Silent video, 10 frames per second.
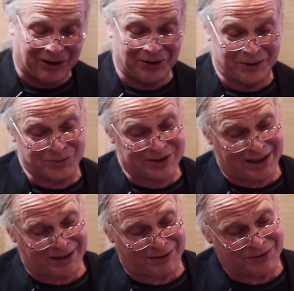on
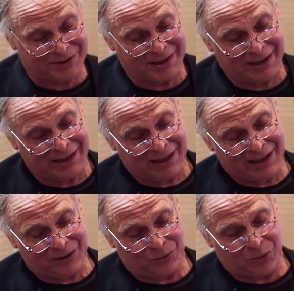themselves.
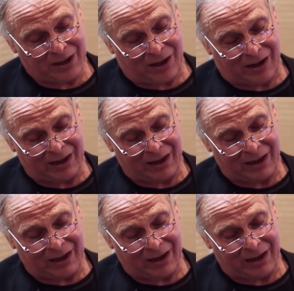We are,